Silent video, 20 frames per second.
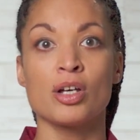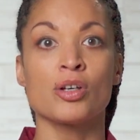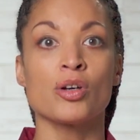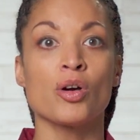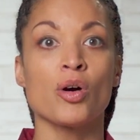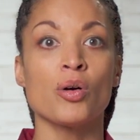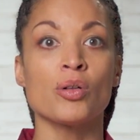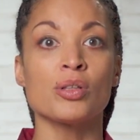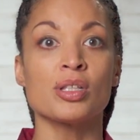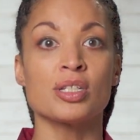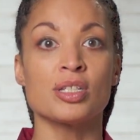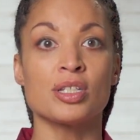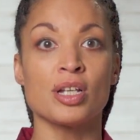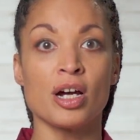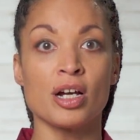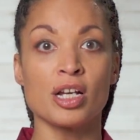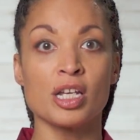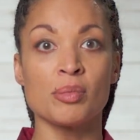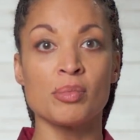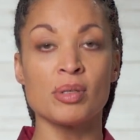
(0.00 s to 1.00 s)
called the
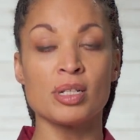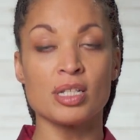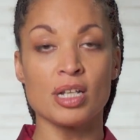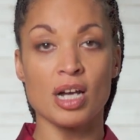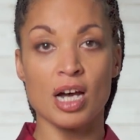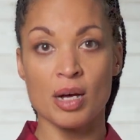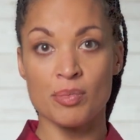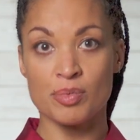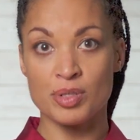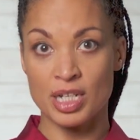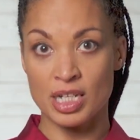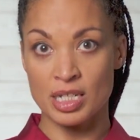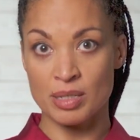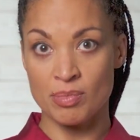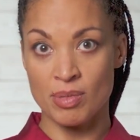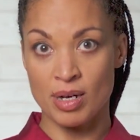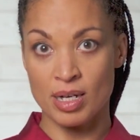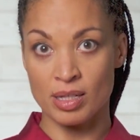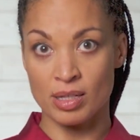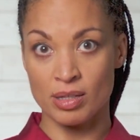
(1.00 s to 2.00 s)
Document Object
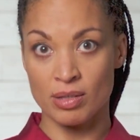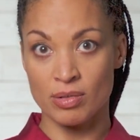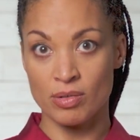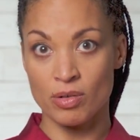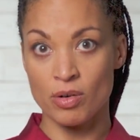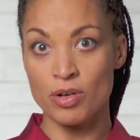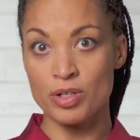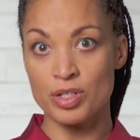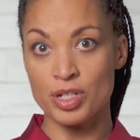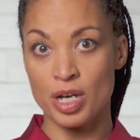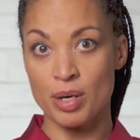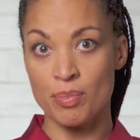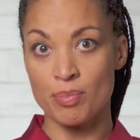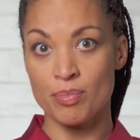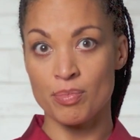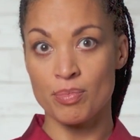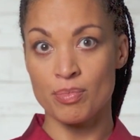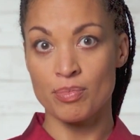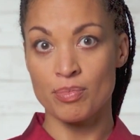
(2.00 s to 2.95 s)
Model, or DOM.